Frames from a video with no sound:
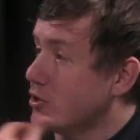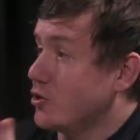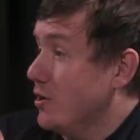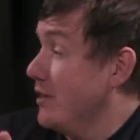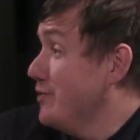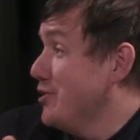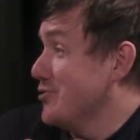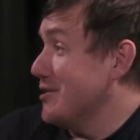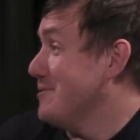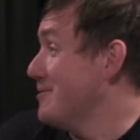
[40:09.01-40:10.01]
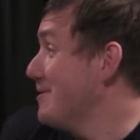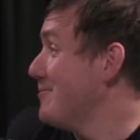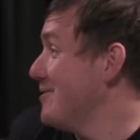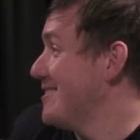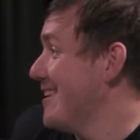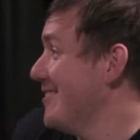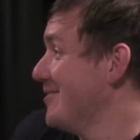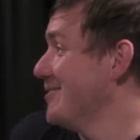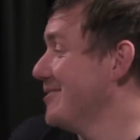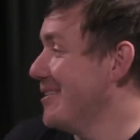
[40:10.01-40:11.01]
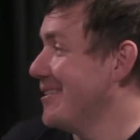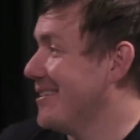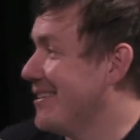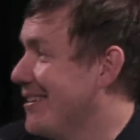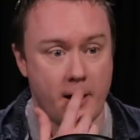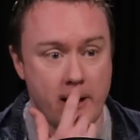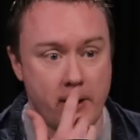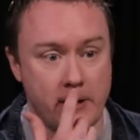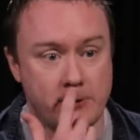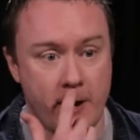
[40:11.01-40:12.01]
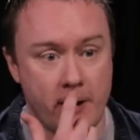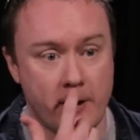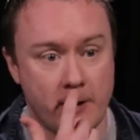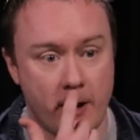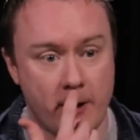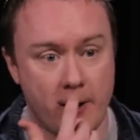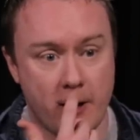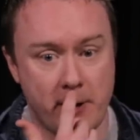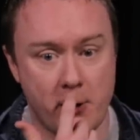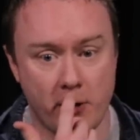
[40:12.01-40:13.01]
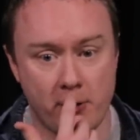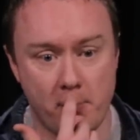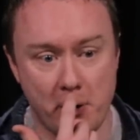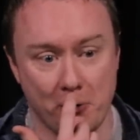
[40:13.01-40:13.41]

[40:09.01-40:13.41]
So you're sort of living your dream in a way. No, I am. I mean, I really am. I, I like I get really tired and I can, I can, I be quite grumpy